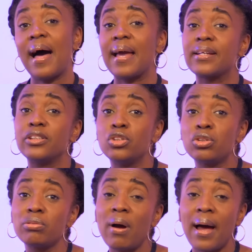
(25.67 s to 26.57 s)
I can
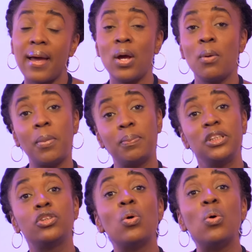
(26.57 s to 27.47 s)
try.
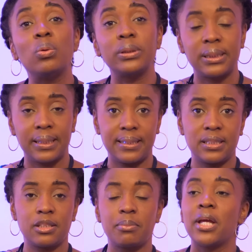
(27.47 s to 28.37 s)
Please don't hold it
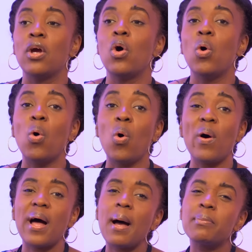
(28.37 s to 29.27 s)
against me
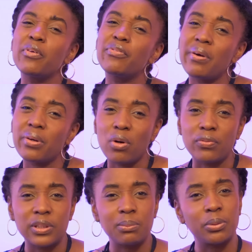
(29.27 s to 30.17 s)
or I'm not very
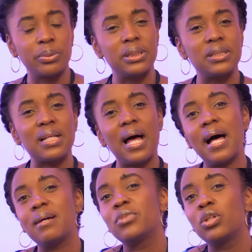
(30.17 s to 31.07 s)
comfortable with this.
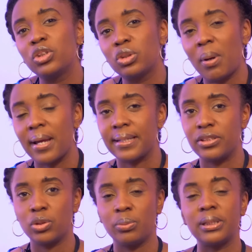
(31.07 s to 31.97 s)
I'm not sure I
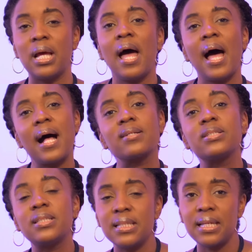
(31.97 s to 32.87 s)
can do it. I'll
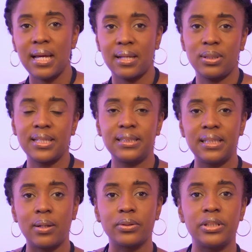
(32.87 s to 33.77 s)
see, let's
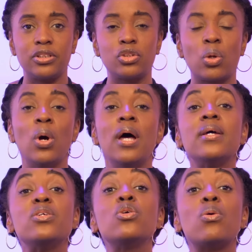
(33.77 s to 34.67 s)
see how things go.
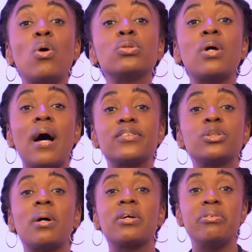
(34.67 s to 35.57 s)
You also have
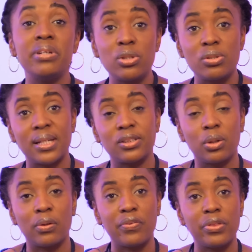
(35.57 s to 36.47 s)
to agree to that
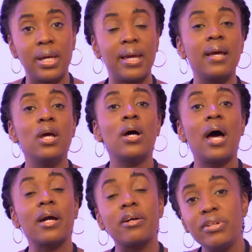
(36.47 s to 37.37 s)
sort of thing,
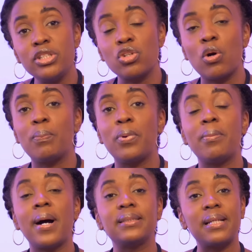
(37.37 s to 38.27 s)
agree to
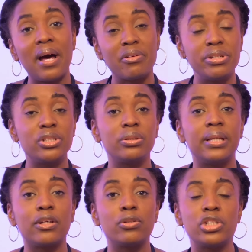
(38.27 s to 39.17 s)
compromise, agree to
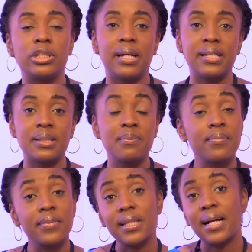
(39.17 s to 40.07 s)
negotiate.
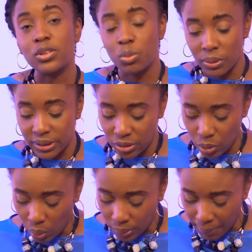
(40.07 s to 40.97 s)
That's what it's
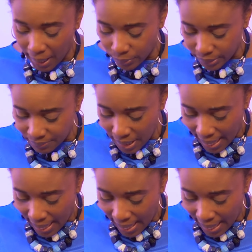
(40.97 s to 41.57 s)
all about.